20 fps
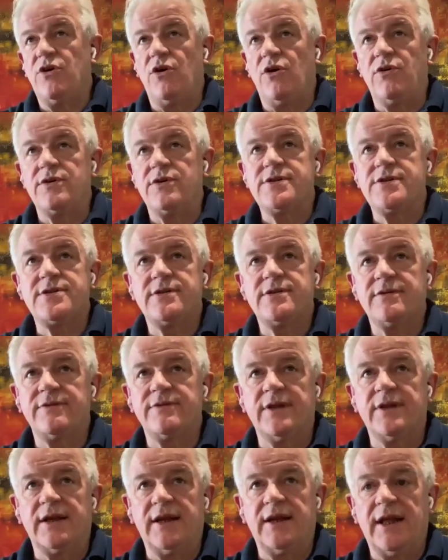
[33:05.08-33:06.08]
It's
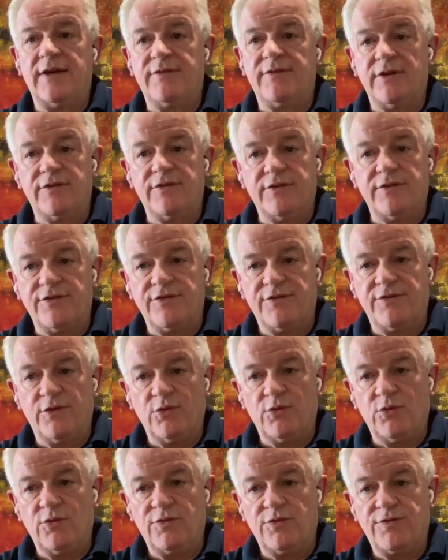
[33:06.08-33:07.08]
not the level of a
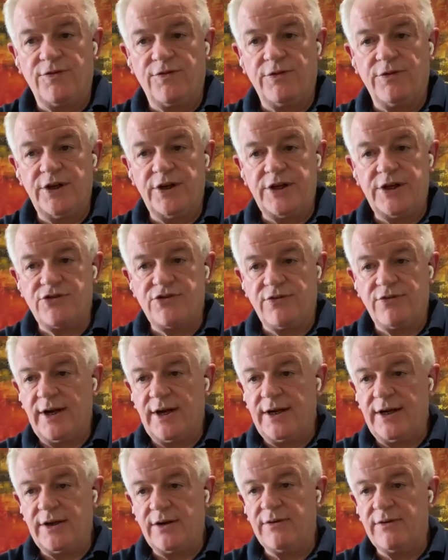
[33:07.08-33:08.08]
full free
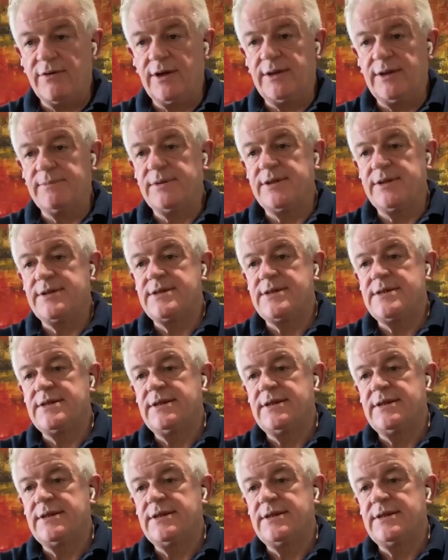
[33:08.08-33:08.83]
trade agreement,